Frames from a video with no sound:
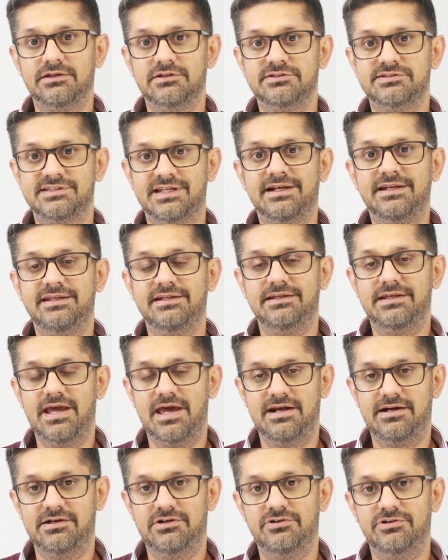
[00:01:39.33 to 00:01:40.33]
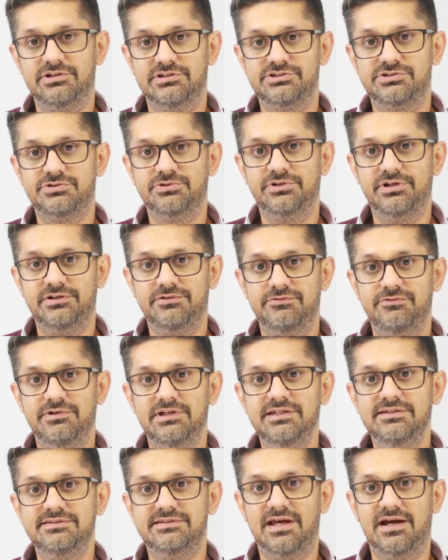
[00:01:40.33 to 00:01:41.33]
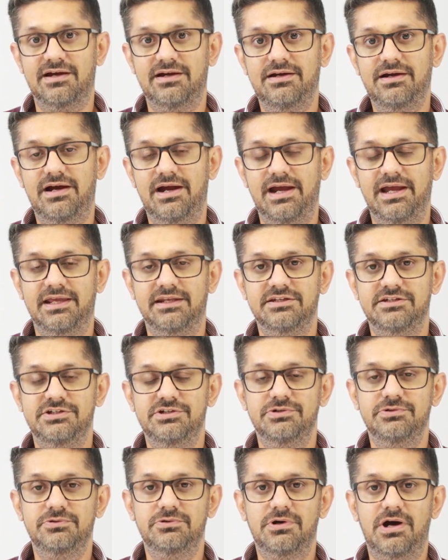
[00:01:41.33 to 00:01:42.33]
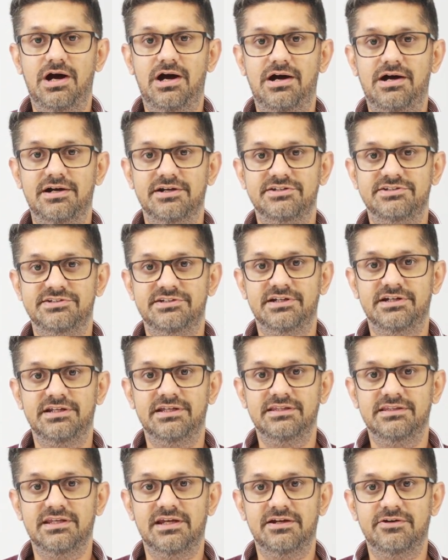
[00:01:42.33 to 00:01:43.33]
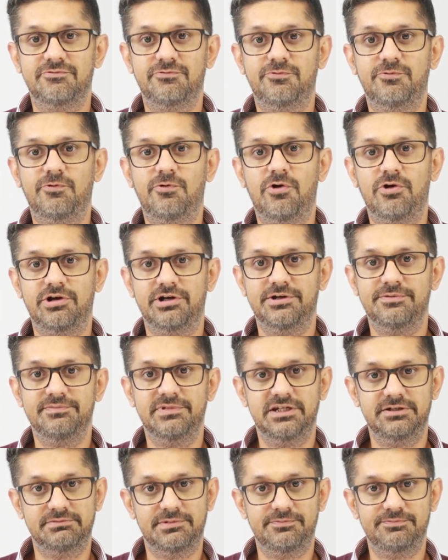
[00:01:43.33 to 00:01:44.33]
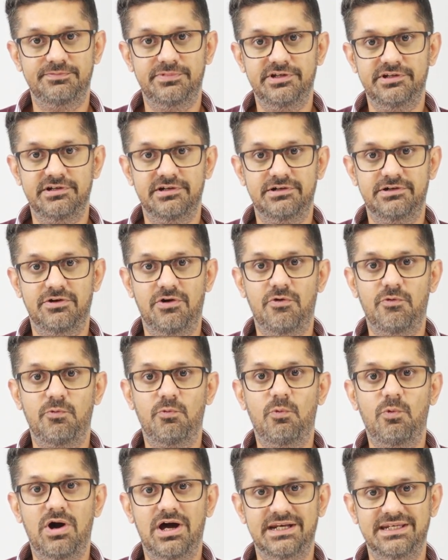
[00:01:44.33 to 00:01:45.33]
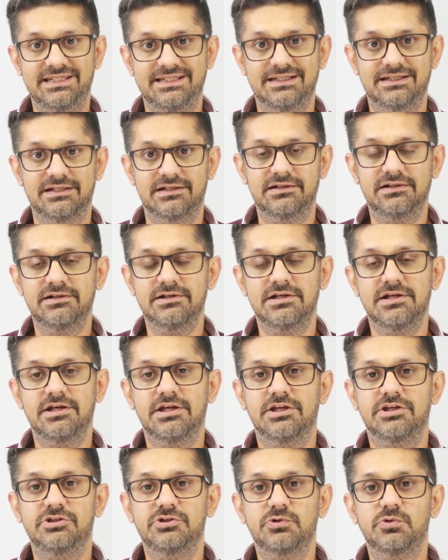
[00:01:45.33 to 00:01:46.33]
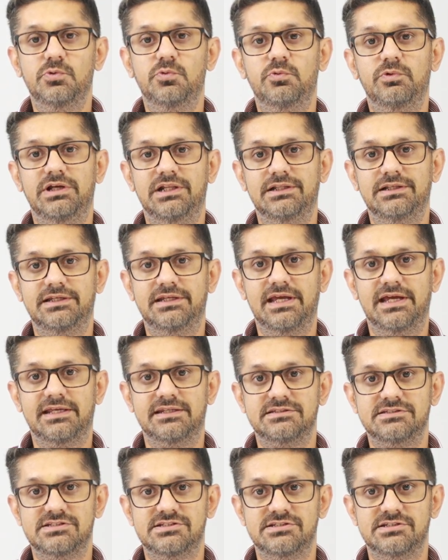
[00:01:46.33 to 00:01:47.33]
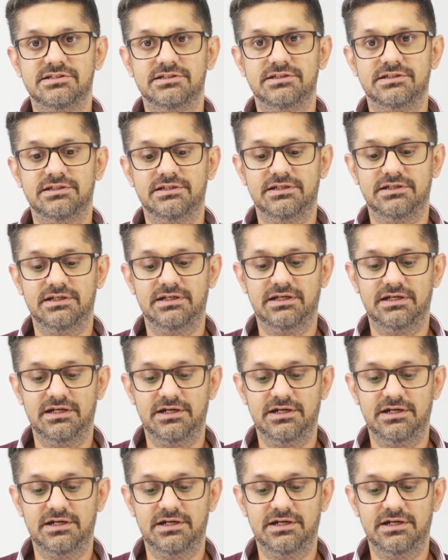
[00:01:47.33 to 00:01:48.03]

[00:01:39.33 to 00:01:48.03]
study in Canada on a student visa and you are studying there for a minimum period of 1 year, you will get a